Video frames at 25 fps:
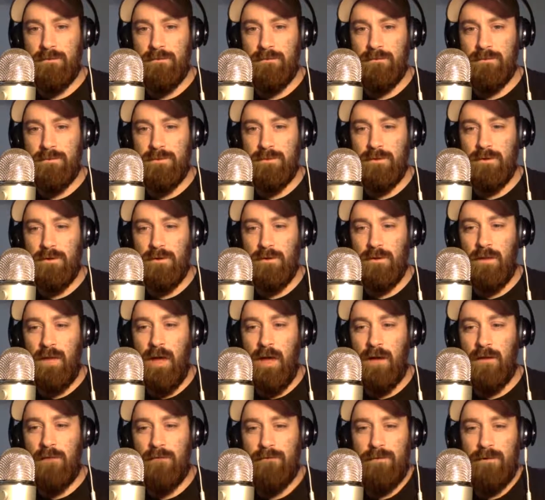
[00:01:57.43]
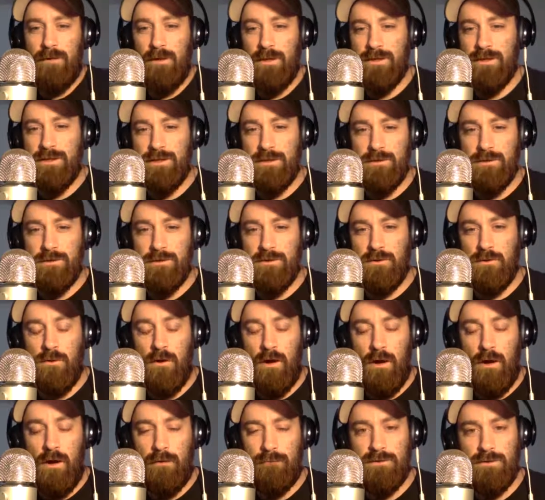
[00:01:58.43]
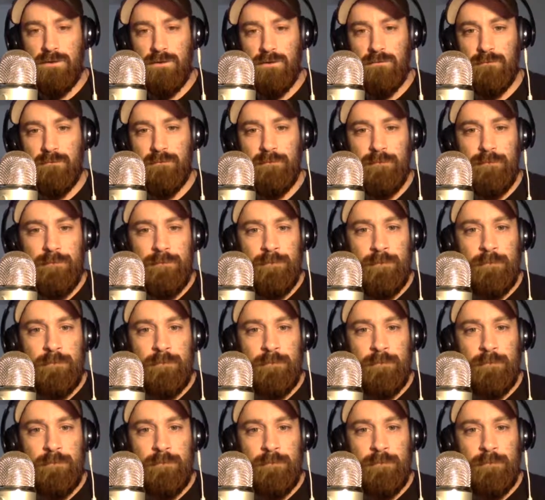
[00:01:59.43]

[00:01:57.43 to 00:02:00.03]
Sure, a lot of the listeners are off. So,